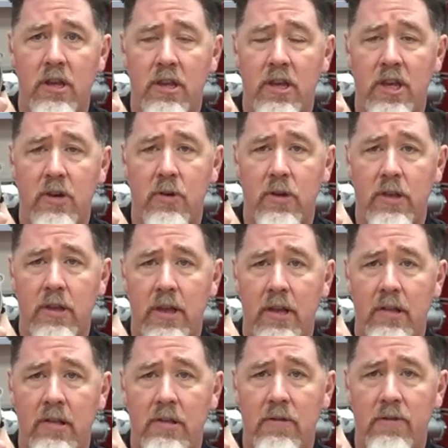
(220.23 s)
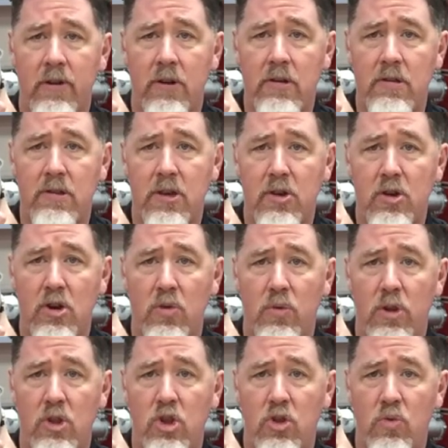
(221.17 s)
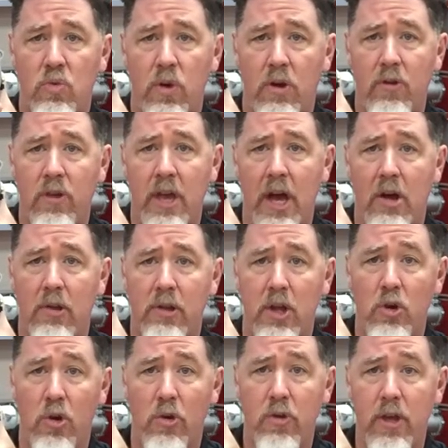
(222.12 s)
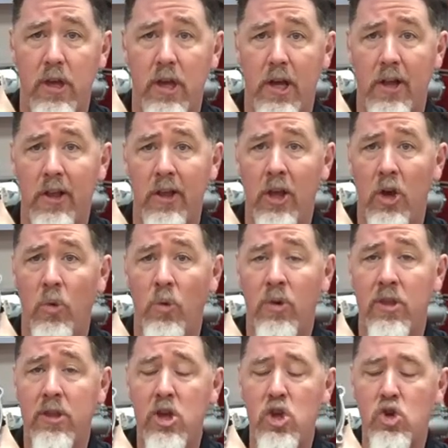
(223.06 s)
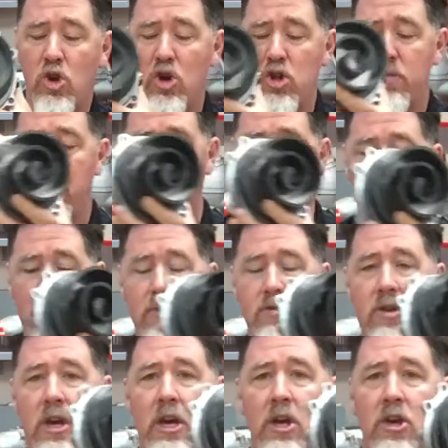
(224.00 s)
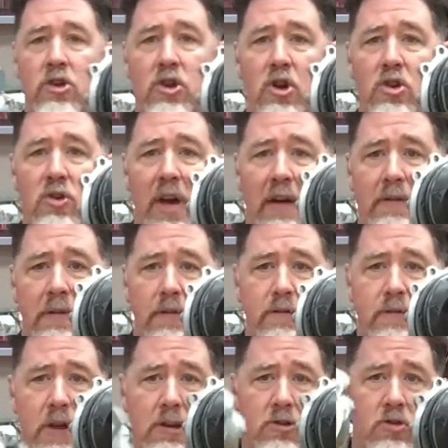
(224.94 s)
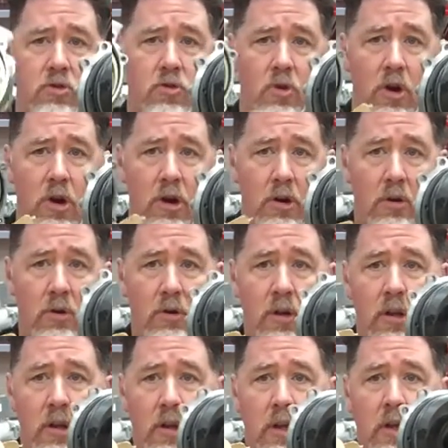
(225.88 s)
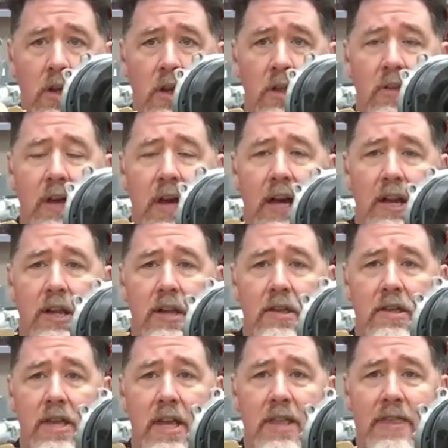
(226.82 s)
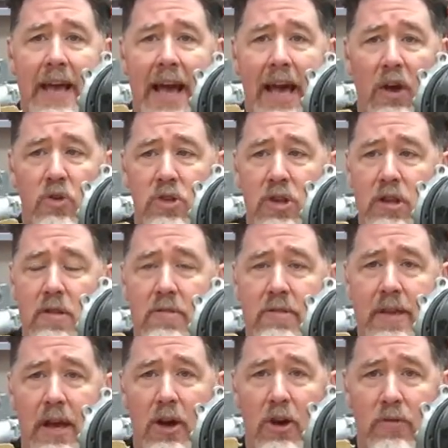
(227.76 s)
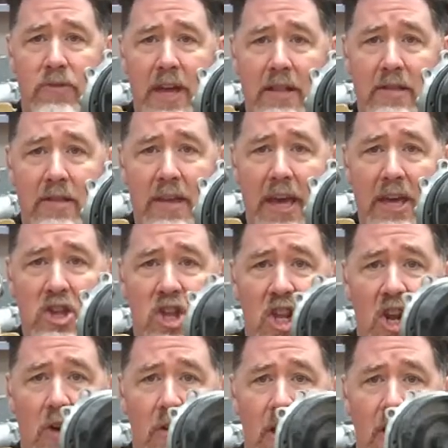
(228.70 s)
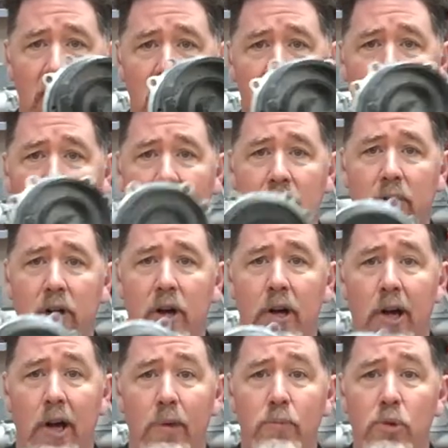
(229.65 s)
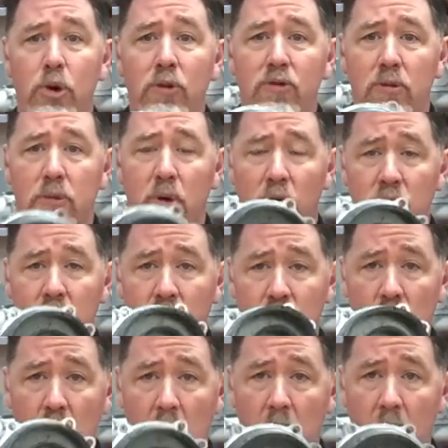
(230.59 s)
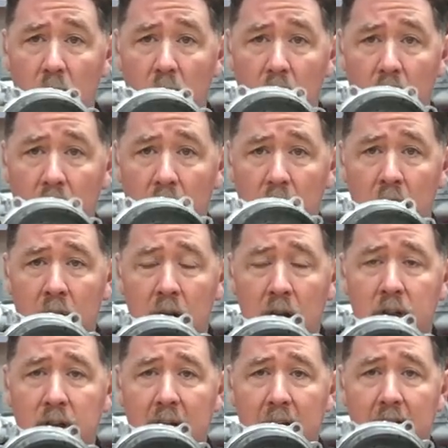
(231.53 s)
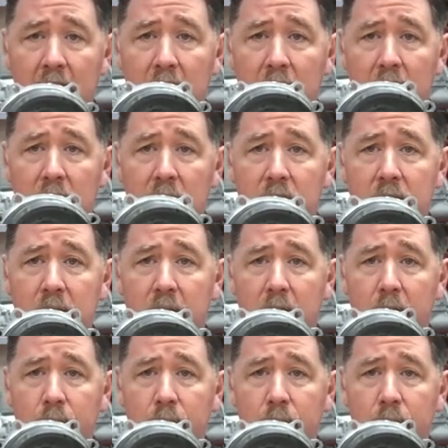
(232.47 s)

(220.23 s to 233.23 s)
till it hits the very center, which is where the outlet or where the discharge part is. So you have a fixed scroll that is in the housing itself, that's stationary, and then you have a movable scroll that is